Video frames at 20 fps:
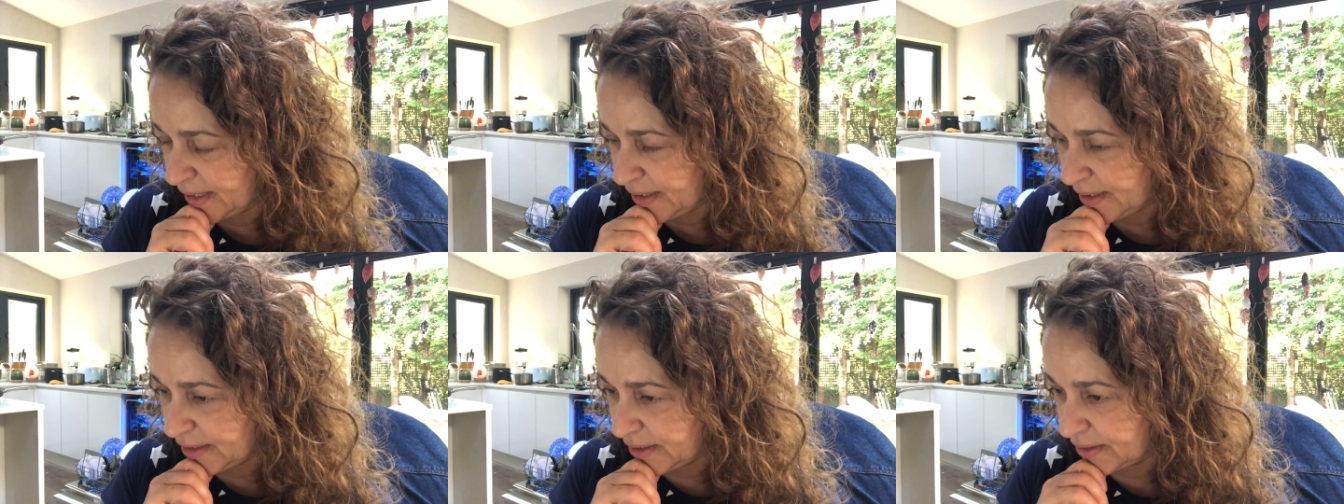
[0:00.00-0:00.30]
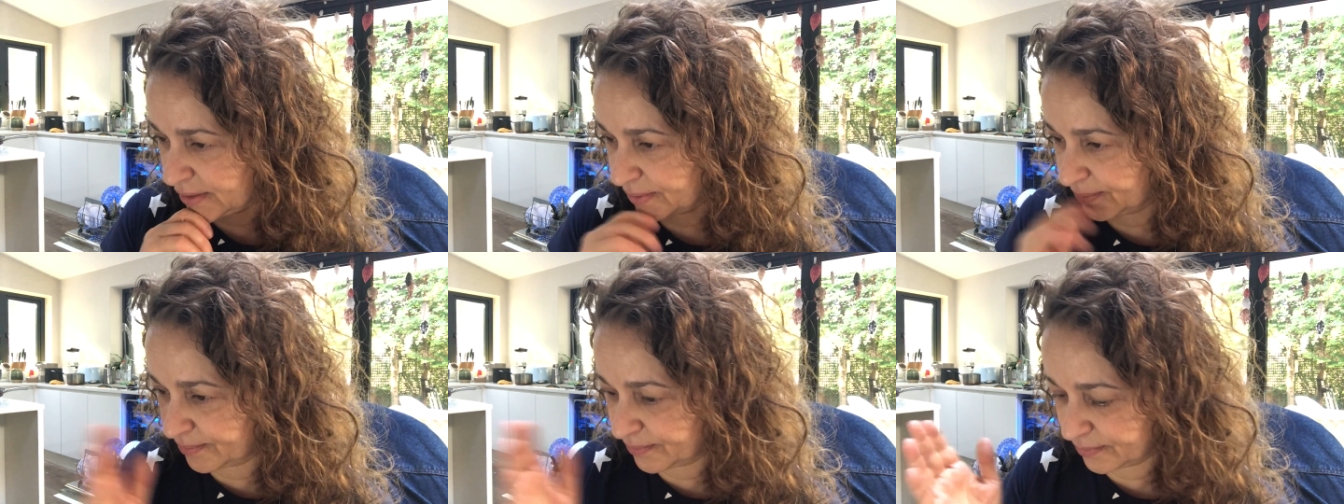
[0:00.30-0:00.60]

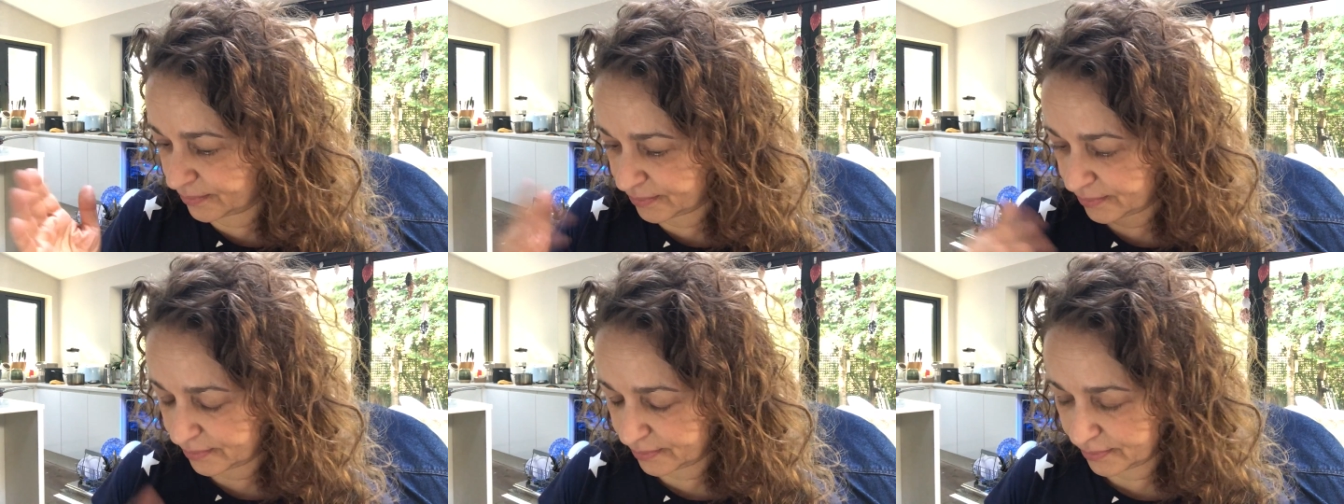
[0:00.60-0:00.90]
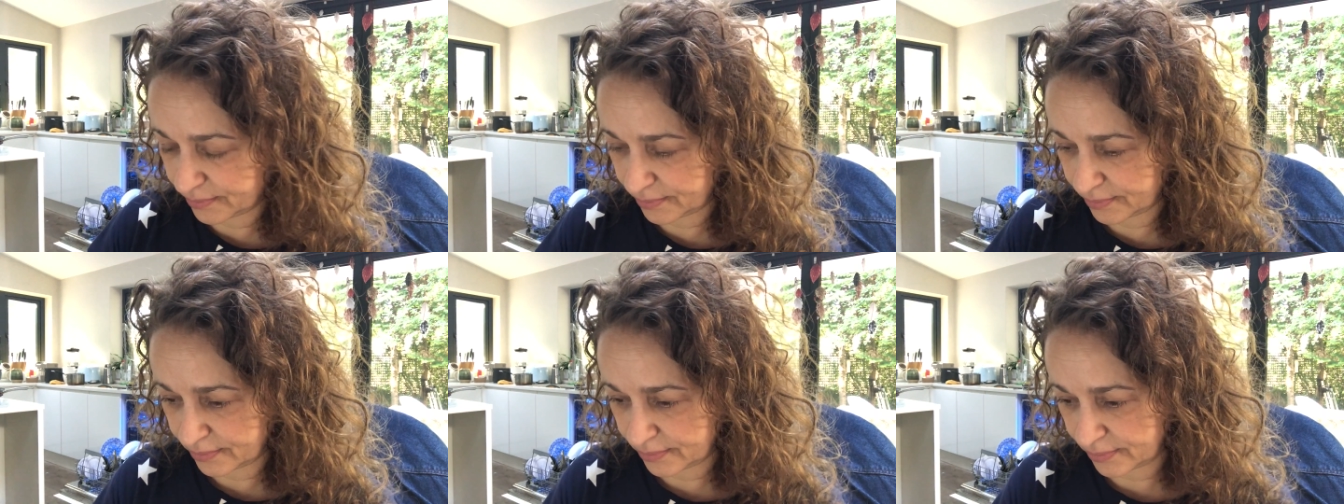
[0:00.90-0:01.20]
um,
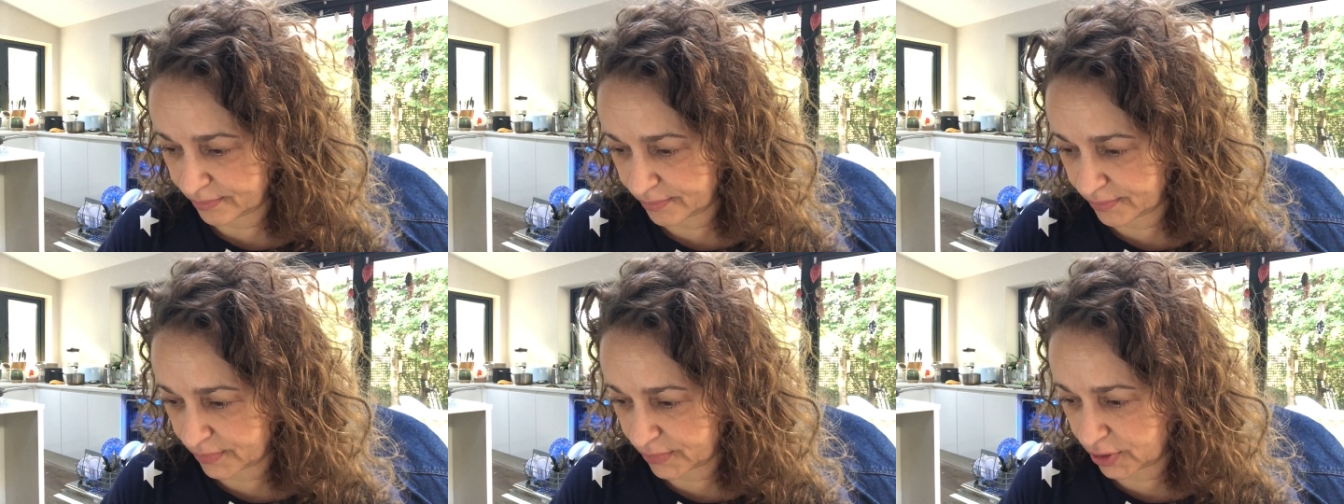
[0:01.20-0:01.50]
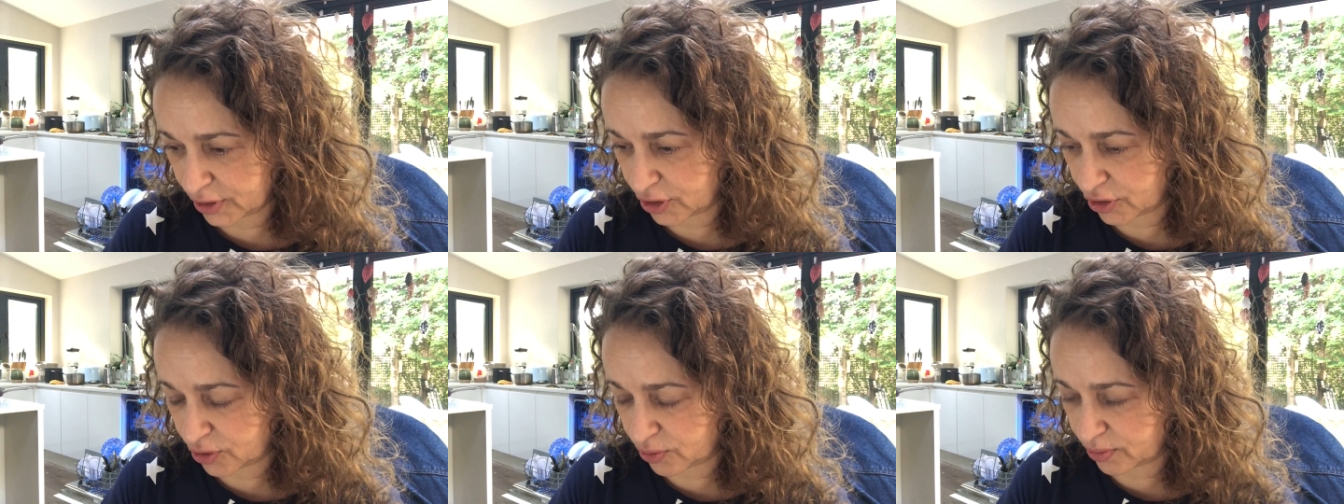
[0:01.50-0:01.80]

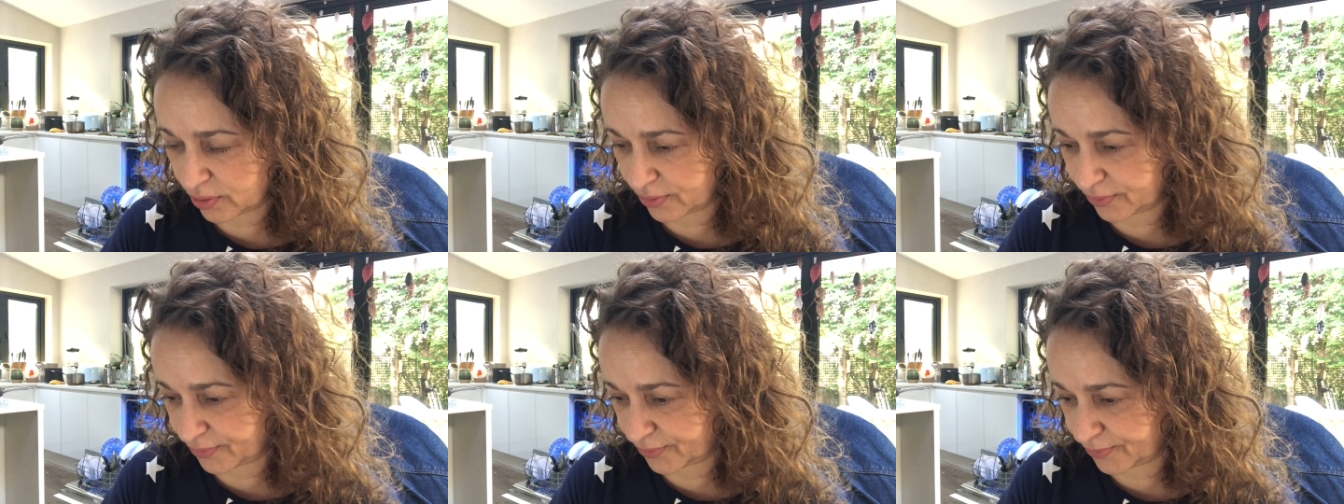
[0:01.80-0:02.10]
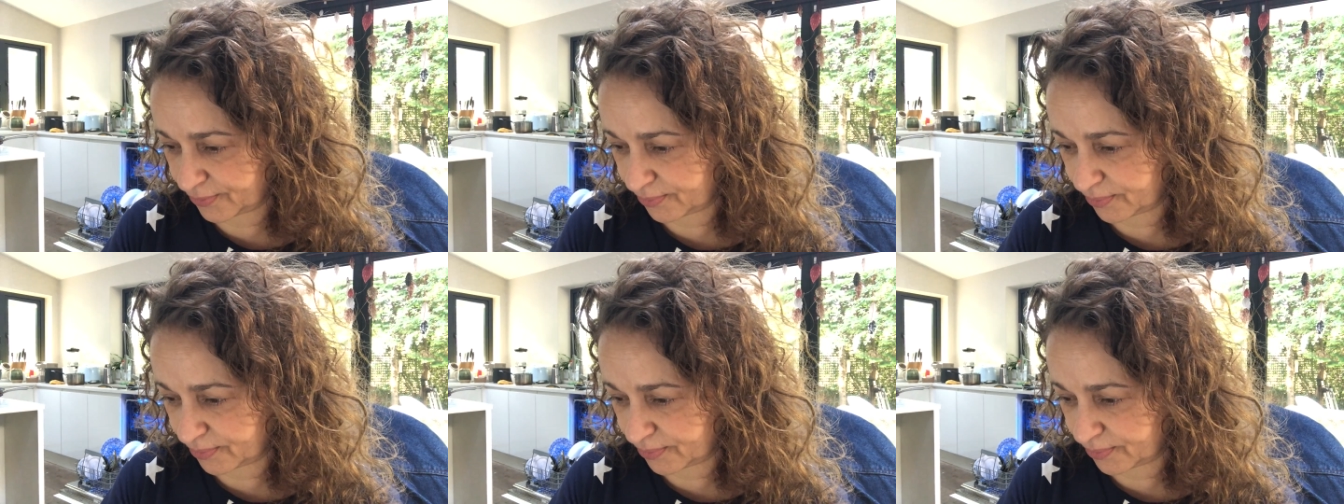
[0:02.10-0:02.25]
to sort of